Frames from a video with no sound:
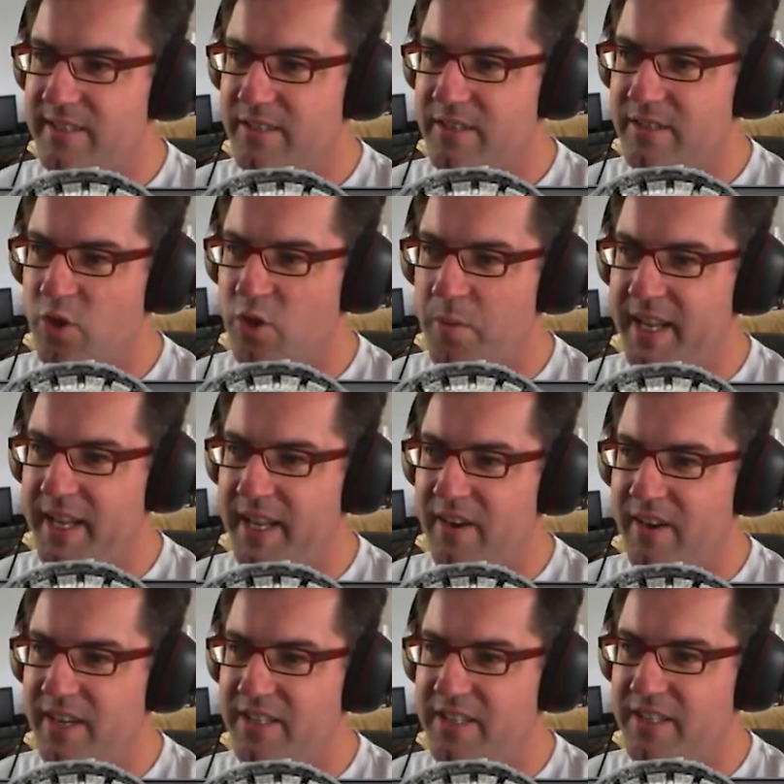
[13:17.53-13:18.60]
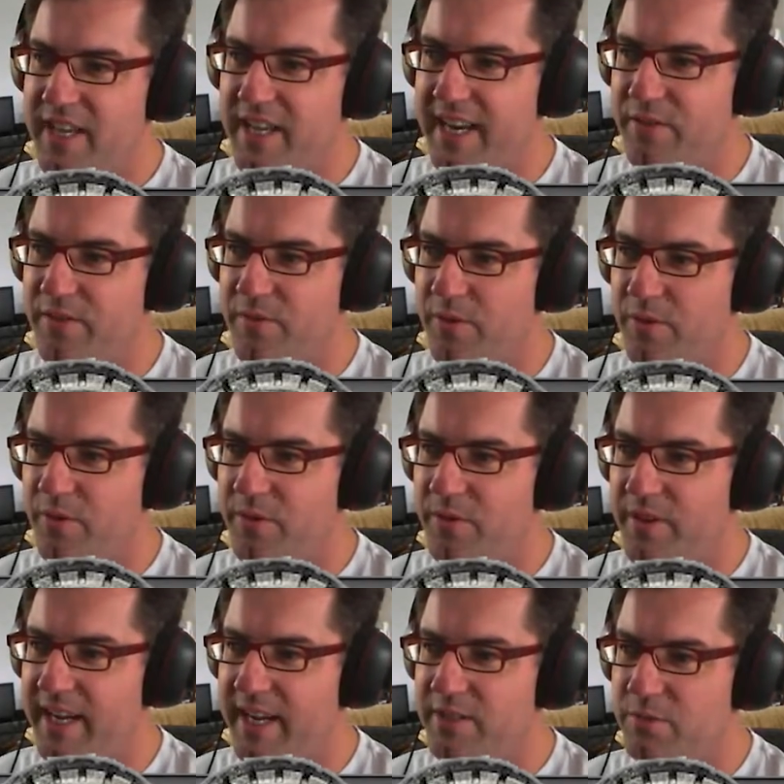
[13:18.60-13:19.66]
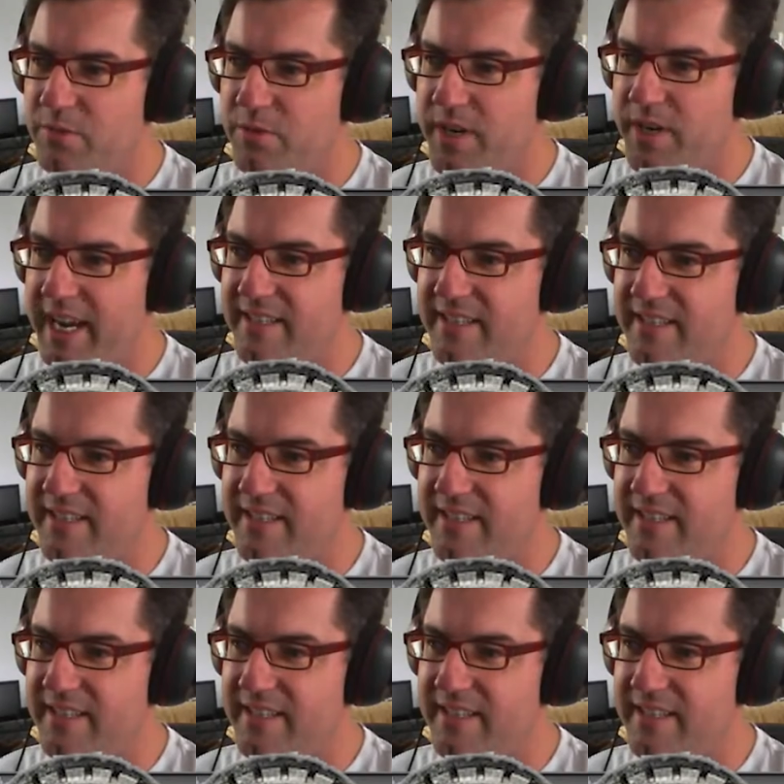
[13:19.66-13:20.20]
because normally I just take it through the actual track.